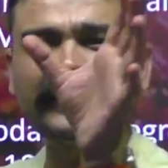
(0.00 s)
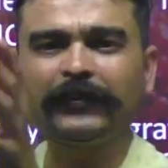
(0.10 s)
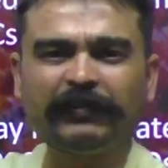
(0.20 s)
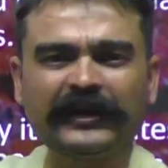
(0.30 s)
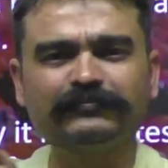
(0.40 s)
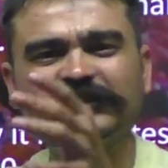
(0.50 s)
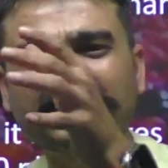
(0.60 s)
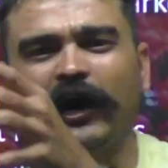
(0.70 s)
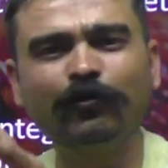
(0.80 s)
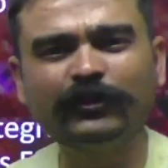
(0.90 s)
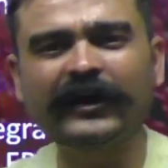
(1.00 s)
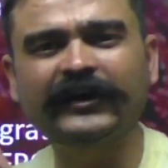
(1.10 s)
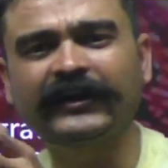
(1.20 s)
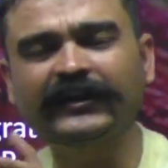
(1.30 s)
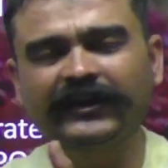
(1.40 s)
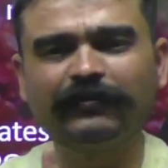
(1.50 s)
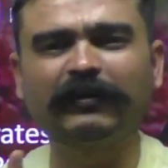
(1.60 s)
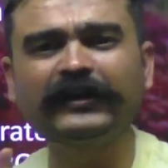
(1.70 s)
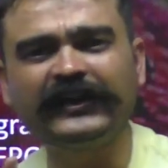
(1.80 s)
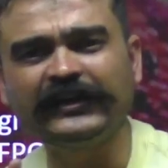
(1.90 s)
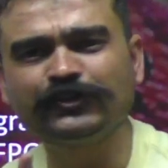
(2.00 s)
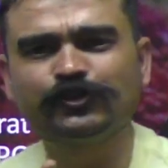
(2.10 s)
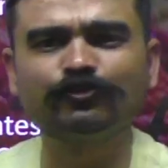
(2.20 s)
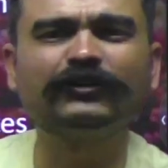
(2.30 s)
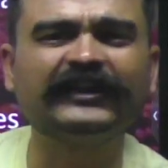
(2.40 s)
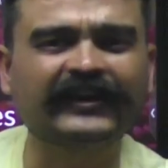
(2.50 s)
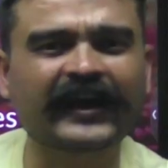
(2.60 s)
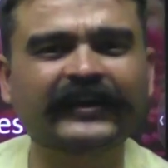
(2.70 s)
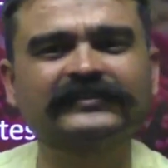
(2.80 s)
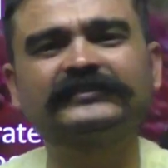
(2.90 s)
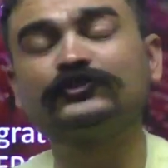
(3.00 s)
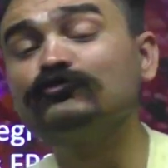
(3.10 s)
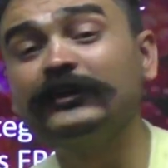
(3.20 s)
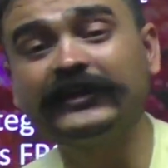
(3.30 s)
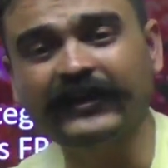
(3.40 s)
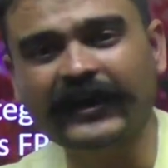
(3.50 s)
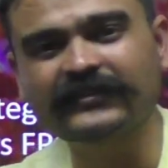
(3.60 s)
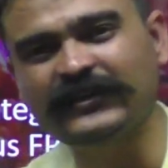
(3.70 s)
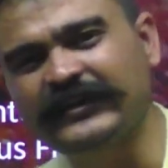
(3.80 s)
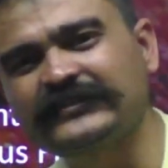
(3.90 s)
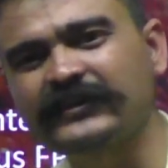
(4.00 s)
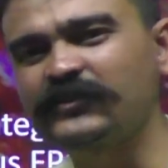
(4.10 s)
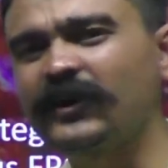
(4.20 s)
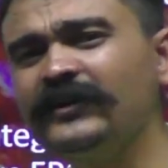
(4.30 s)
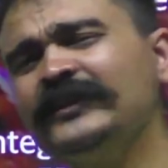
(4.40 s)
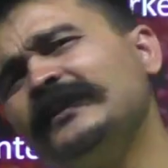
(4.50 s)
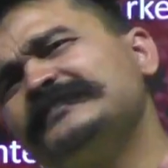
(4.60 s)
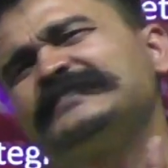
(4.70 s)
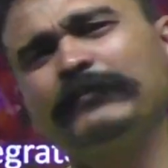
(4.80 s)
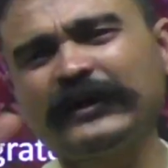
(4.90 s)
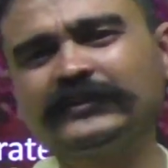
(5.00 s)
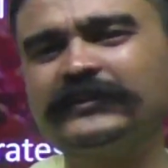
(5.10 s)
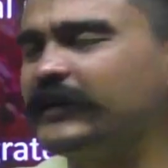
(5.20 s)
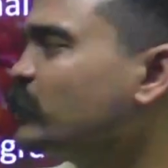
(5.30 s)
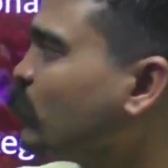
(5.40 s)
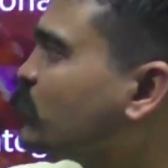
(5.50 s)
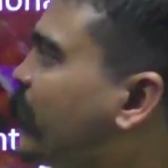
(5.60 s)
APMC, how they are connected, mandis, chungi tax, etc. Some other day, not